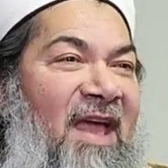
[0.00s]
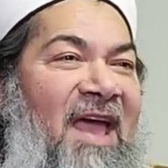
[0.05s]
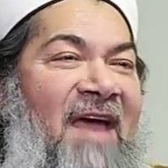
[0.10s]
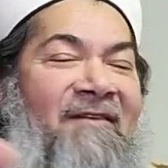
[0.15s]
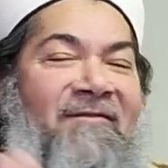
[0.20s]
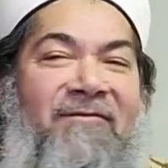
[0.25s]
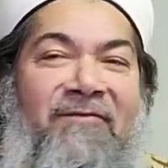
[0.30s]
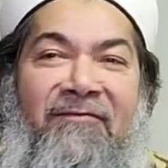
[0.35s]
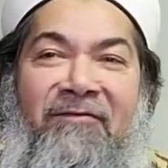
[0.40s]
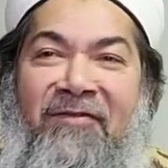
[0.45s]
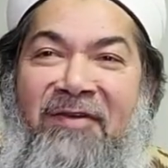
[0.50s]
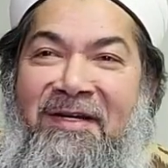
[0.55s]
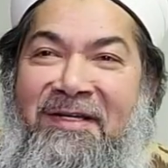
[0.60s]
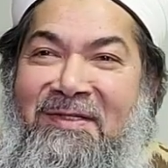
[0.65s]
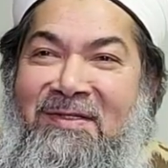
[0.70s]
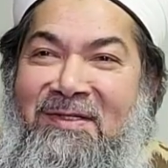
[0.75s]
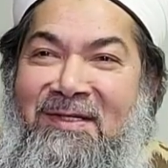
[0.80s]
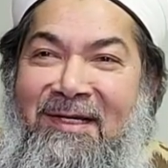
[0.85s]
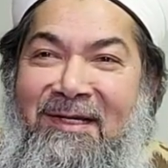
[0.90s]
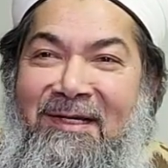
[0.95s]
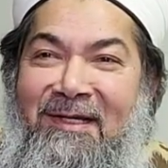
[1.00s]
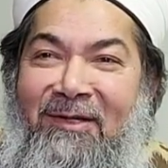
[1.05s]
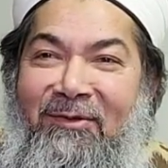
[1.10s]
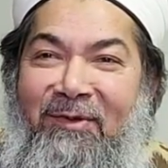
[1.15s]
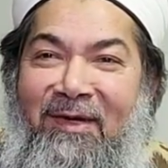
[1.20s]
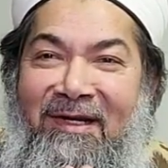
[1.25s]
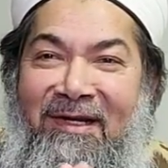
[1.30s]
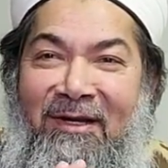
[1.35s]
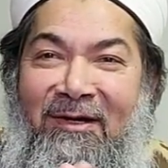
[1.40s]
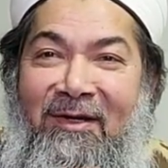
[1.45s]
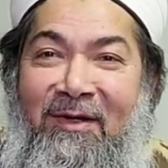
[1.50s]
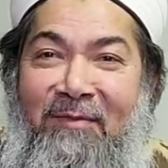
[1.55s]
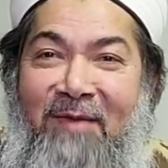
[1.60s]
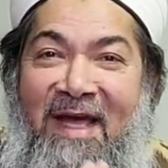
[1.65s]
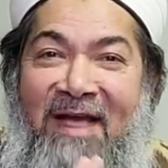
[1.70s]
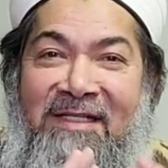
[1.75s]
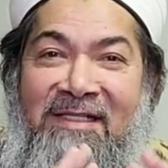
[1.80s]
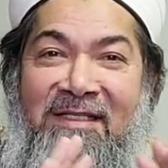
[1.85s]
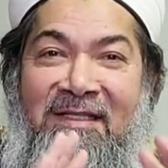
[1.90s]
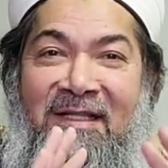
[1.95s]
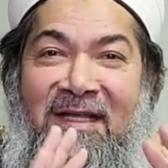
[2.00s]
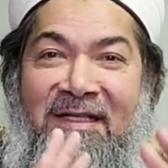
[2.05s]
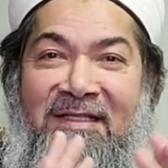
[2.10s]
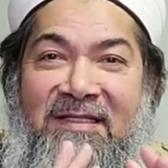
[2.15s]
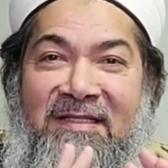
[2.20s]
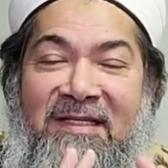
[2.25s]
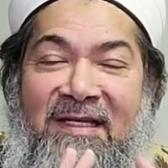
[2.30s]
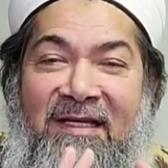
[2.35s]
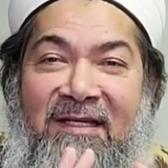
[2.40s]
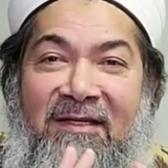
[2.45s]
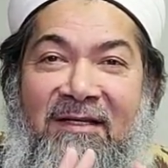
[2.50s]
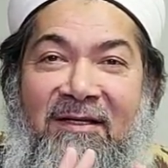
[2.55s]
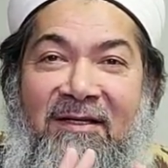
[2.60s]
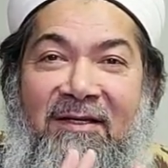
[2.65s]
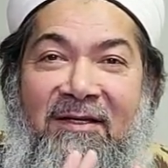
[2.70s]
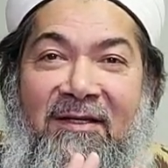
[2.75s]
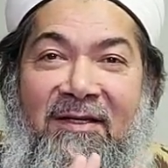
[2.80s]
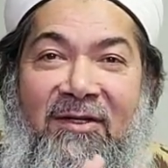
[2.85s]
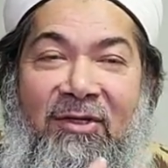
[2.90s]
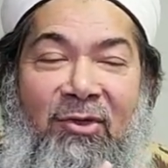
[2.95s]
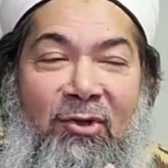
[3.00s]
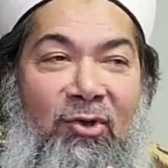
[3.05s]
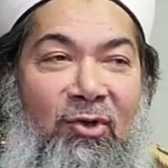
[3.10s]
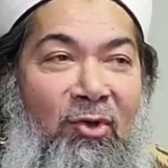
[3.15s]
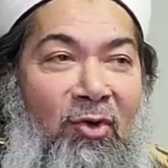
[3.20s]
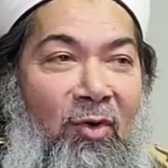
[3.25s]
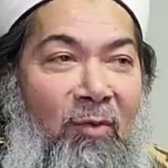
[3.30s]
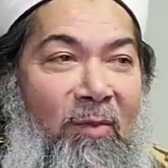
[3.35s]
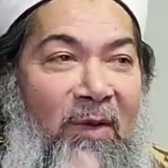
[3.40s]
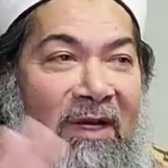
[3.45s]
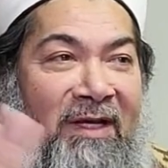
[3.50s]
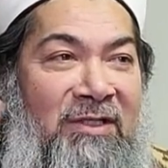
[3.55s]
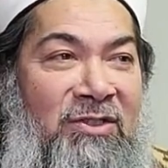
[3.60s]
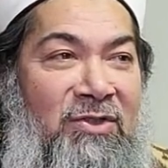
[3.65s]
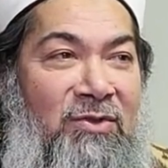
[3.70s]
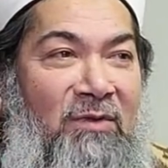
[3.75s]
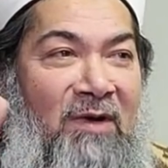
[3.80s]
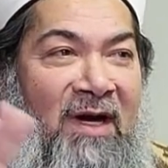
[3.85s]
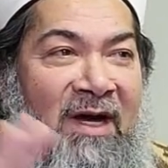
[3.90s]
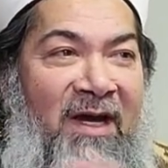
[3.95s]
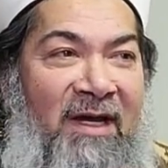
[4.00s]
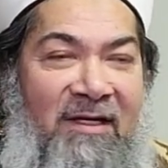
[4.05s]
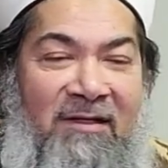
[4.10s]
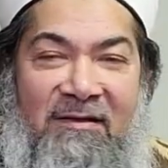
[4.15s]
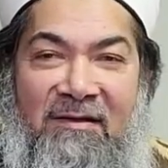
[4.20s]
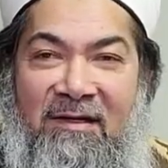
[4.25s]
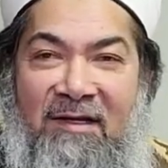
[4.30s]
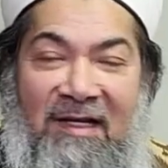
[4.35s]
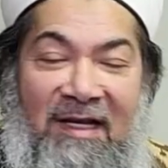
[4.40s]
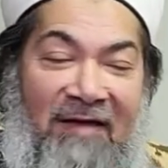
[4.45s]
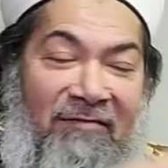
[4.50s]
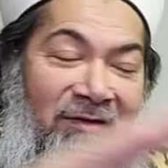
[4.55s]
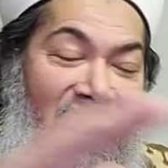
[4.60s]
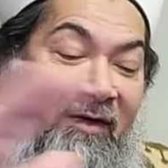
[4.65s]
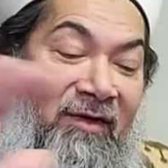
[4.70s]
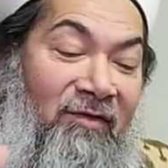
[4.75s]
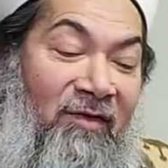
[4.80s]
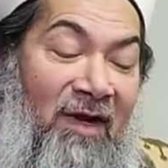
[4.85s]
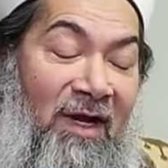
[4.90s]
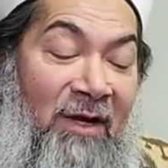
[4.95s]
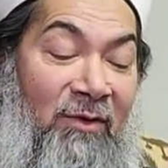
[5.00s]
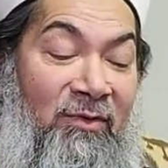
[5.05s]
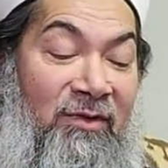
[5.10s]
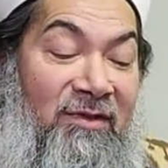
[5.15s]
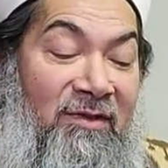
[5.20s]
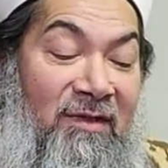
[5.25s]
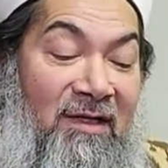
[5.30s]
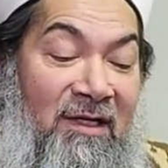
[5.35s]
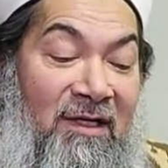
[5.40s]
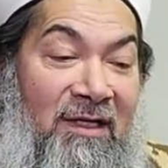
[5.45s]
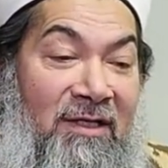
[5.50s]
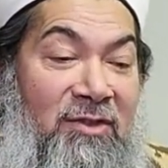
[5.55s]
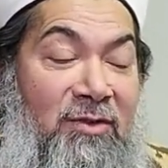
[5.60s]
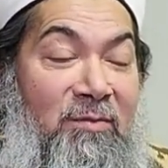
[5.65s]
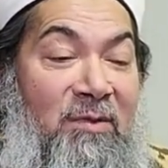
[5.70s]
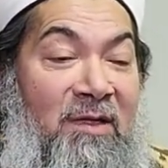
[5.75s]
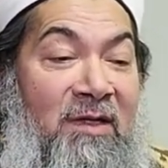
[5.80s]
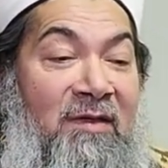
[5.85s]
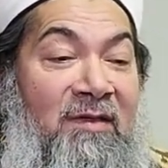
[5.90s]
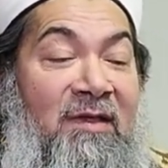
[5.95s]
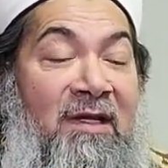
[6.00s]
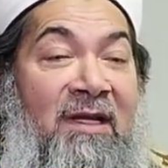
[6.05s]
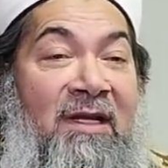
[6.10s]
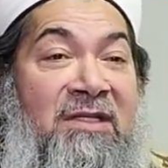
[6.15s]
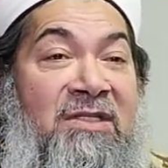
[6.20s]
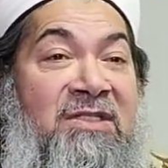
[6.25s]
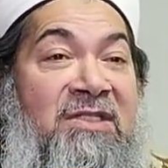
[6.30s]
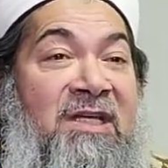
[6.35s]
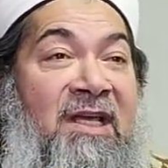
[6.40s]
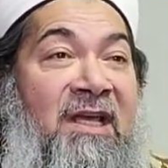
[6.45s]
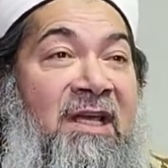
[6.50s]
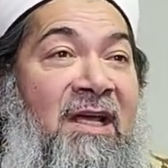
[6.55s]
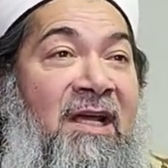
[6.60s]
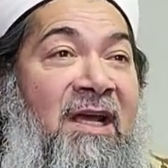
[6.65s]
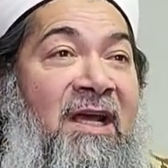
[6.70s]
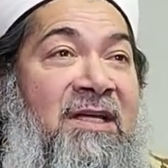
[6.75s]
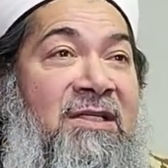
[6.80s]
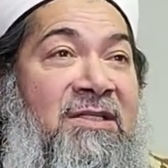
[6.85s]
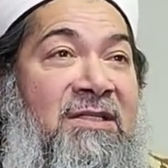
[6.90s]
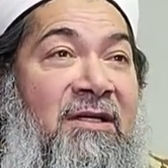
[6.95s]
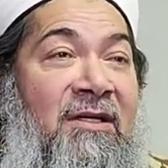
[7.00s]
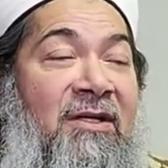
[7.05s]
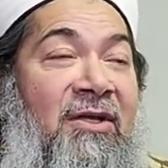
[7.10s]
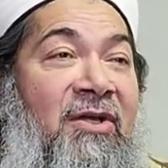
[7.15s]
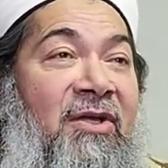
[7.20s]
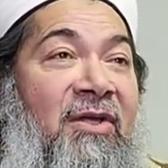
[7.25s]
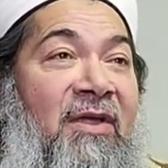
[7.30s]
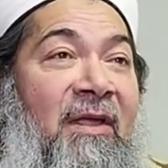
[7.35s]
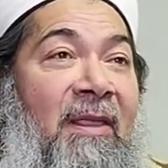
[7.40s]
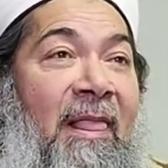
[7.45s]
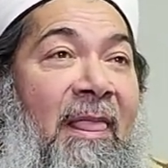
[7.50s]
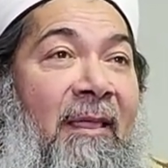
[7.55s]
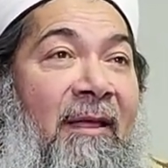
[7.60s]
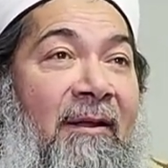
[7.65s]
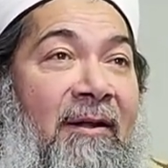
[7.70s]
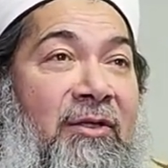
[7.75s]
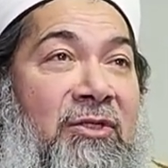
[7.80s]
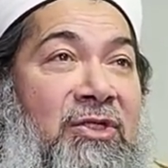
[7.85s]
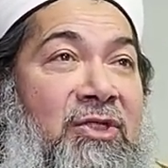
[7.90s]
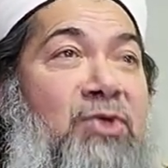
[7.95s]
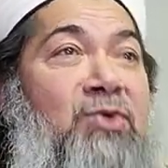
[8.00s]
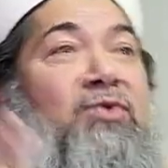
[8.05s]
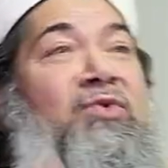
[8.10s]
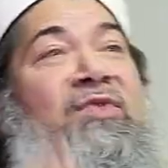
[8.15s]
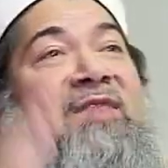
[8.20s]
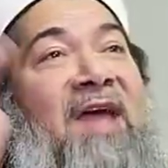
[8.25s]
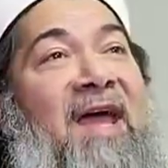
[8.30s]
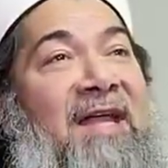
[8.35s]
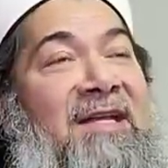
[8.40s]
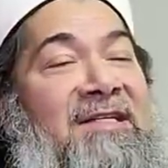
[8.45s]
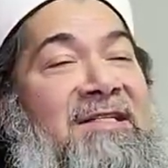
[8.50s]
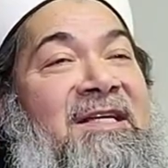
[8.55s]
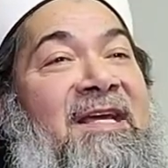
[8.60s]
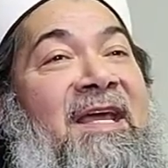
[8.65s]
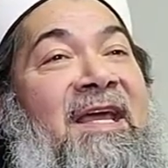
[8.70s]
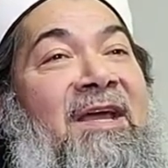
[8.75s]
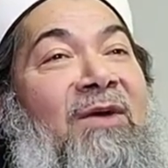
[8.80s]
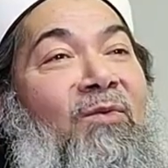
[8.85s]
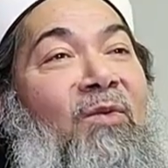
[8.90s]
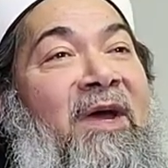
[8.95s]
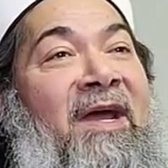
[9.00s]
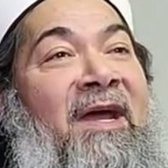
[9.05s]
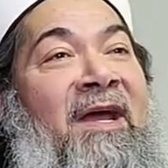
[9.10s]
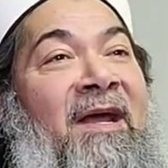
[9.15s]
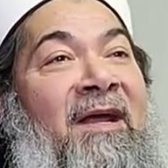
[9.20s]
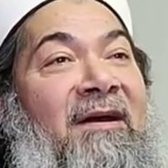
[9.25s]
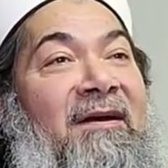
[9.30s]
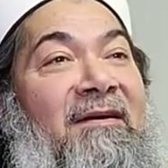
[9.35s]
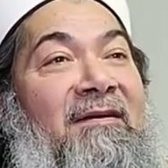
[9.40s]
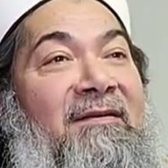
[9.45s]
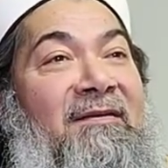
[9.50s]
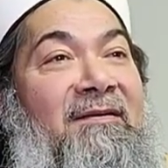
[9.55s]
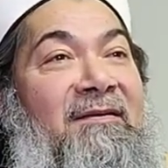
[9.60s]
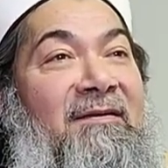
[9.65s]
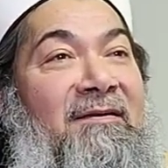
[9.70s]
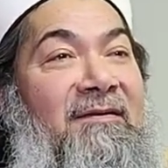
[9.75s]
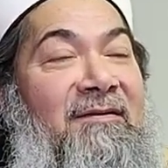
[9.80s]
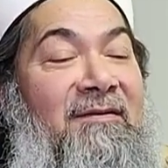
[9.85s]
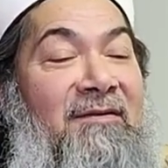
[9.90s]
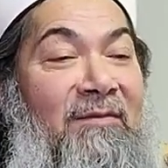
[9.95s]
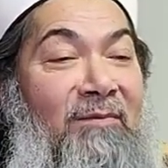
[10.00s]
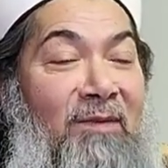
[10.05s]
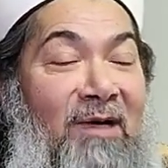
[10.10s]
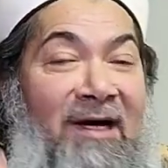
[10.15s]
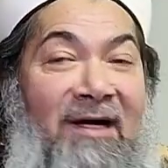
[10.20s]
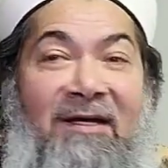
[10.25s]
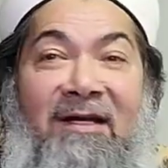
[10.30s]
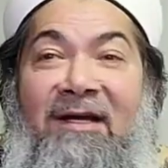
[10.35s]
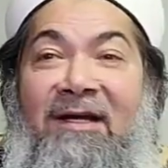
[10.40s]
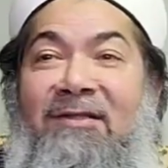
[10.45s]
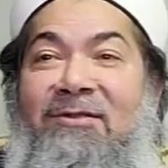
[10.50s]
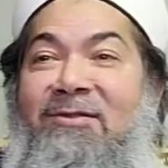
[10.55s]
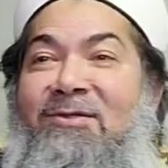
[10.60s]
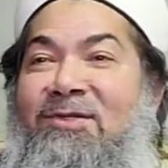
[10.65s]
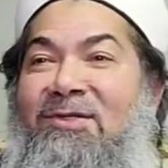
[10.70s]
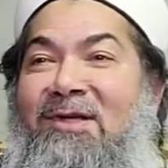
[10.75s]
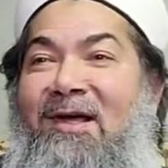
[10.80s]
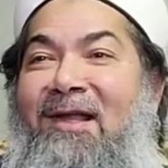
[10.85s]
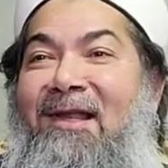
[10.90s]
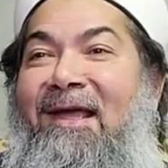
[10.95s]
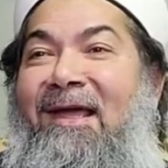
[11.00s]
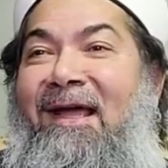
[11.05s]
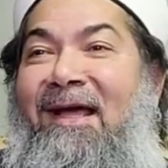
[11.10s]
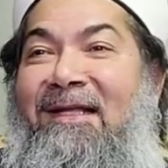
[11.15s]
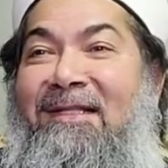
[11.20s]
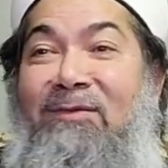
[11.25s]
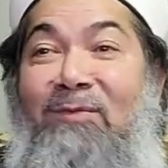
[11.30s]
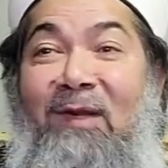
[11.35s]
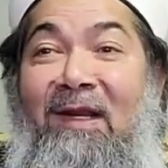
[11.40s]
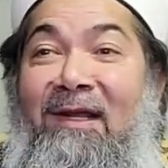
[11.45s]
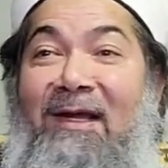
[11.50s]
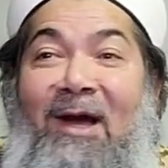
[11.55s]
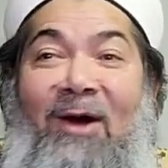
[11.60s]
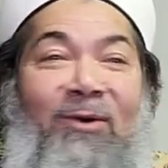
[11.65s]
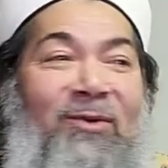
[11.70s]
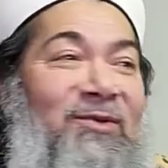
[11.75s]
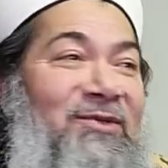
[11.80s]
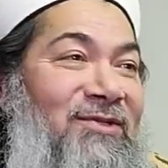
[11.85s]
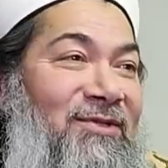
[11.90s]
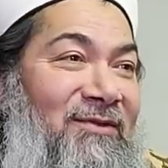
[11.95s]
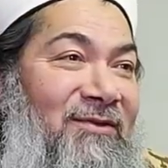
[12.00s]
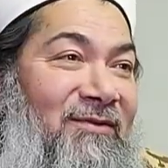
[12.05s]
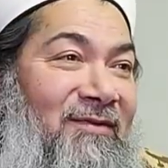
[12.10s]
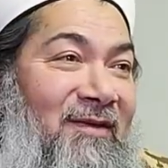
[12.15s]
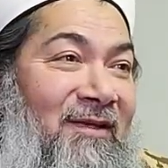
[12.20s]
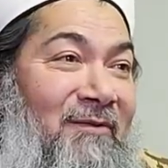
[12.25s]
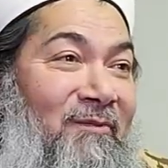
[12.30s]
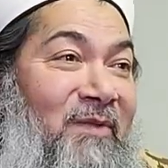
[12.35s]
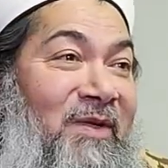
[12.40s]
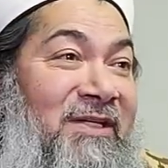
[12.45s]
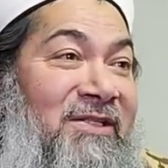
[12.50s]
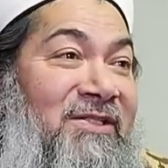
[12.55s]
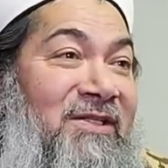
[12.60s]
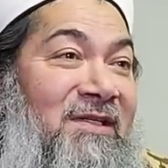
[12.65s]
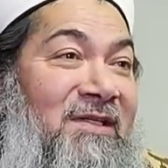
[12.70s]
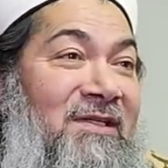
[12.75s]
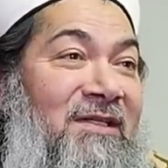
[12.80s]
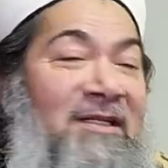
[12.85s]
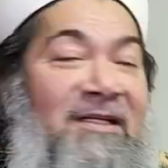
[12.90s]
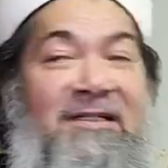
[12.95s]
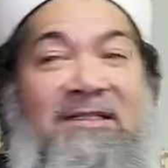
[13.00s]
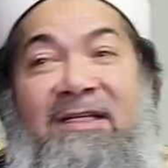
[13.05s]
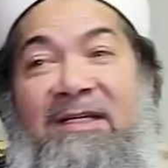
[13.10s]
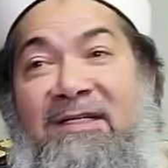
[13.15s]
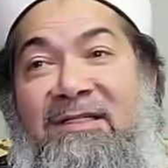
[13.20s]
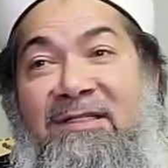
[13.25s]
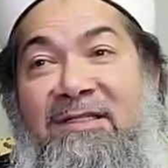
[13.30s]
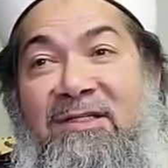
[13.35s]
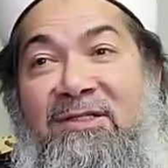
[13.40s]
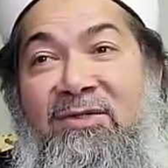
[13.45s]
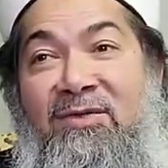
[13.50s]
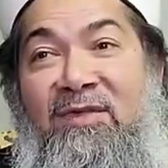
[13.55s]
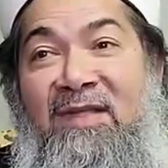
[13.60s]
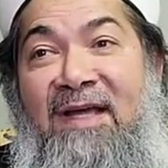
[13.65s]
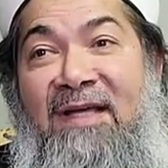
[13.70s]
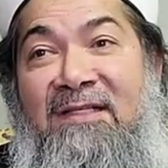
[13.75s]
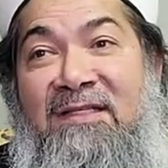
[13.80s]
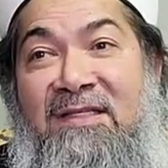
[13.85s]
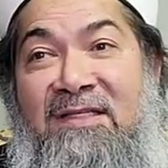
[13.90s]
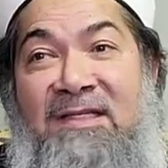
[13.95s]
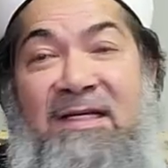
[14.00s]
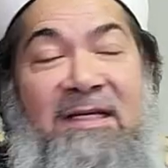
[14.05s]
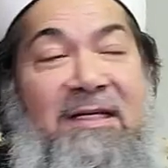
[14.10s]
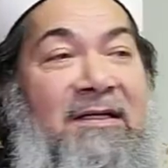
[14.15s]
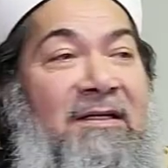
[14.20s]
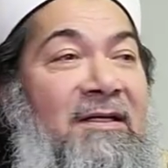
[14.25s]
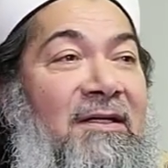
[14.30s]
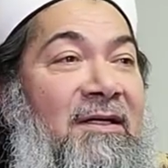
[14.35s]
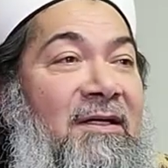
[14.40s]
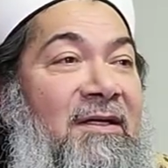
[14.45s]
Every single one. Now imagine that scene. No place to hide, level ground. Allah subhanahu wa ta'ala is taking us to that day where the Baqiyatus Salihat will count. Immediately He takes us to that scene.